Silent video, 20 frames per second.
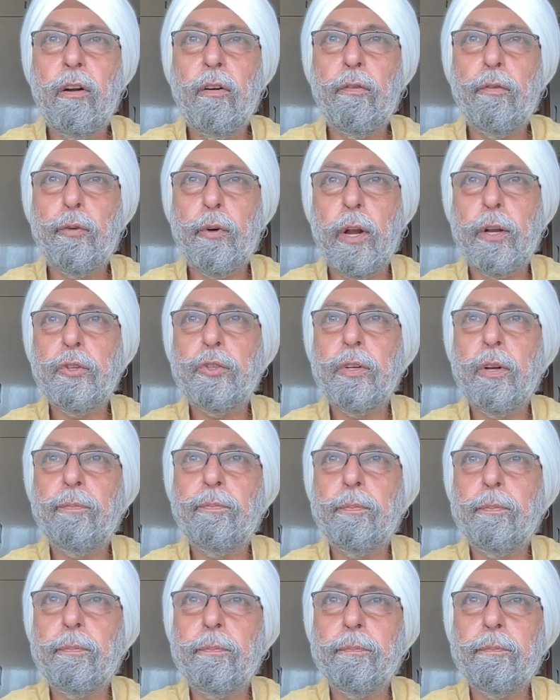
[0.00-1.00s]

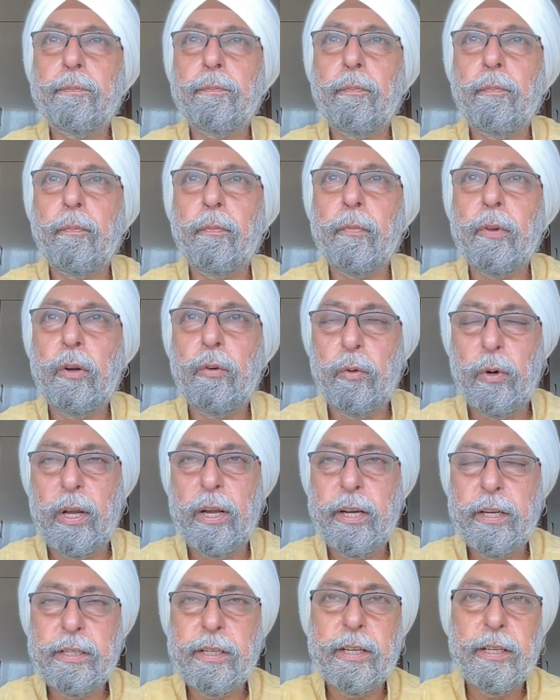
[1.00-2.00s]
Friendship
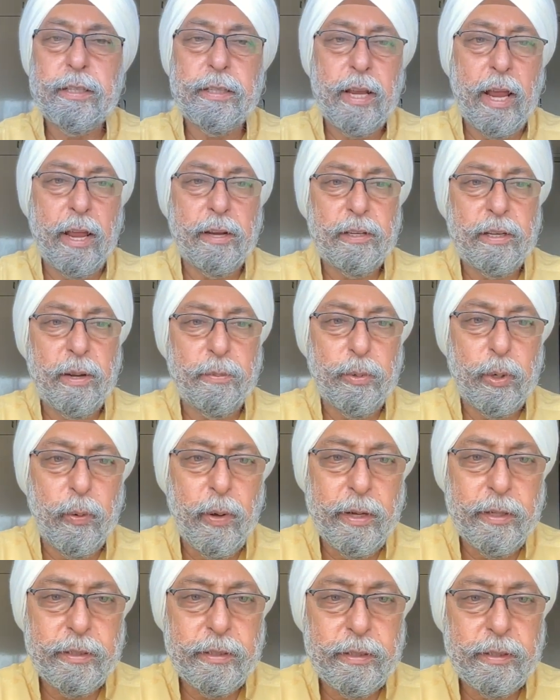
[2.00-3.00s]
releases and
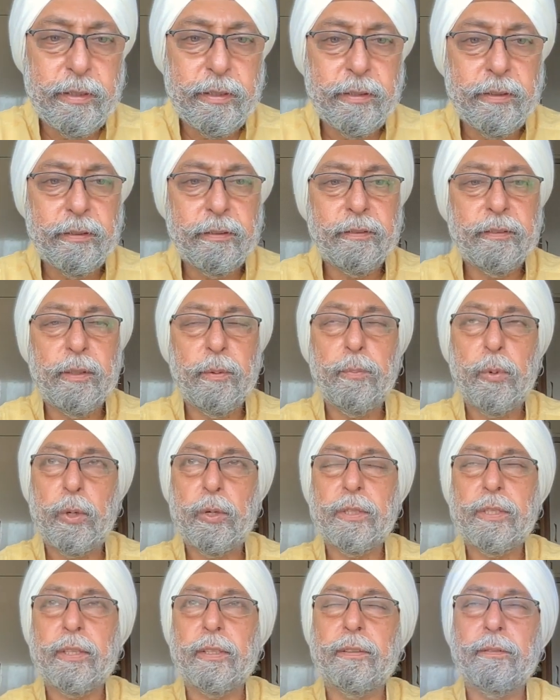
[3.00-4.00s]
liberates the
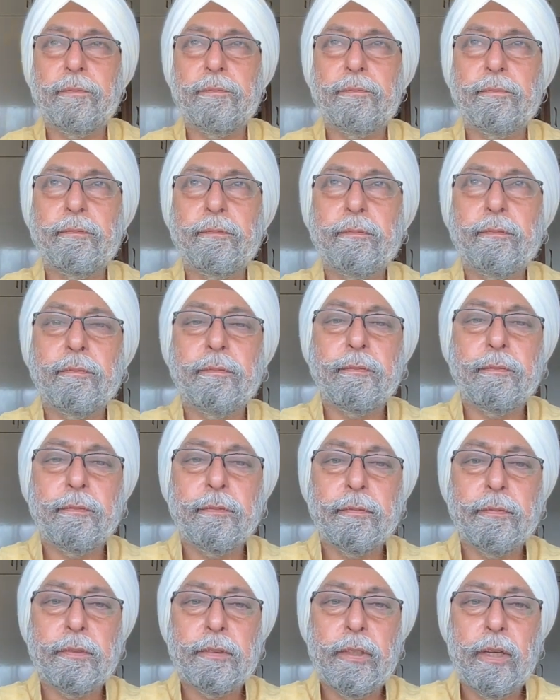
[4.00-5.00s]
person.
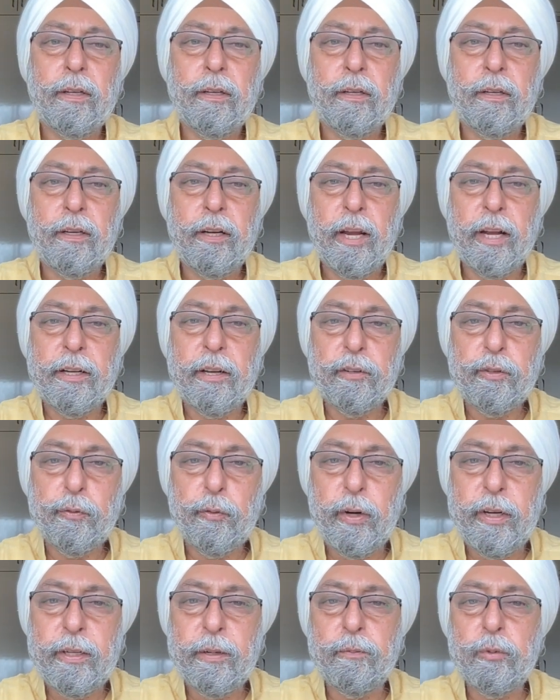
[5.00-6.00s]
It gives
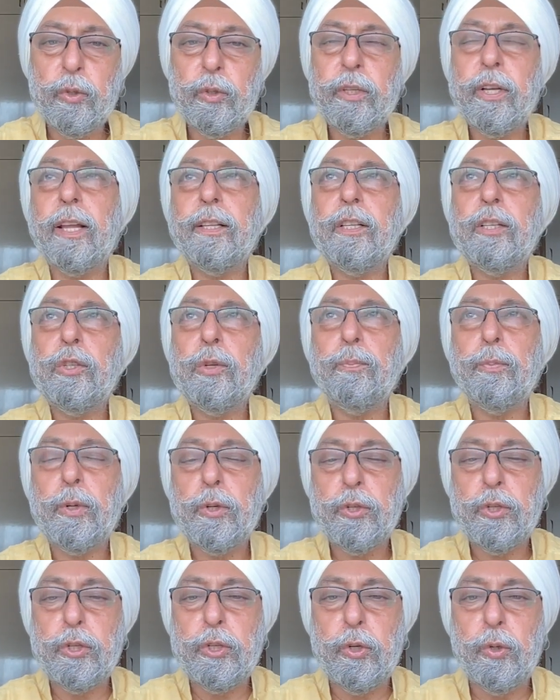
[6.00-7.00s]
freedom to the other to
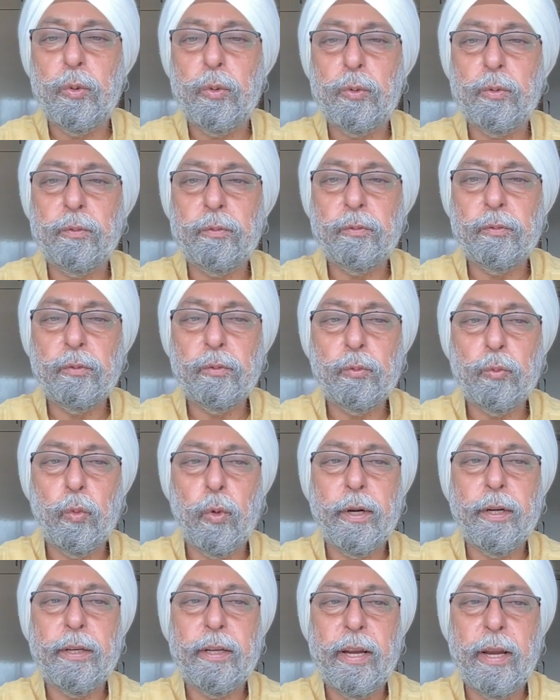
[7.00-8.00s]
pursue
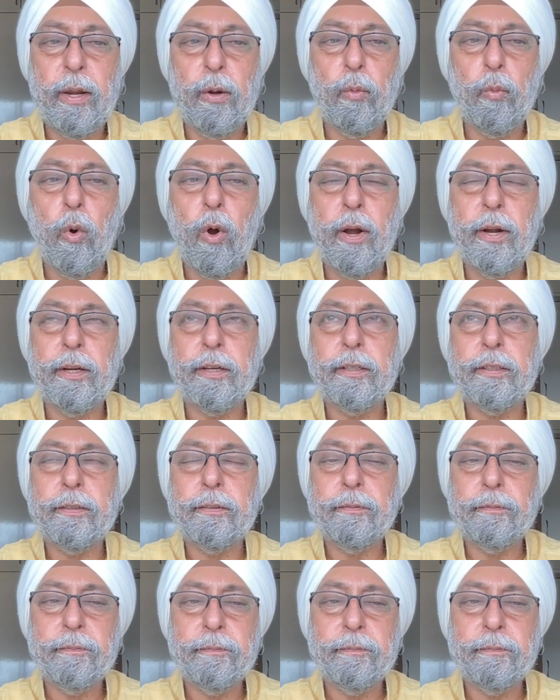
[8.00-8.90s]
what they want.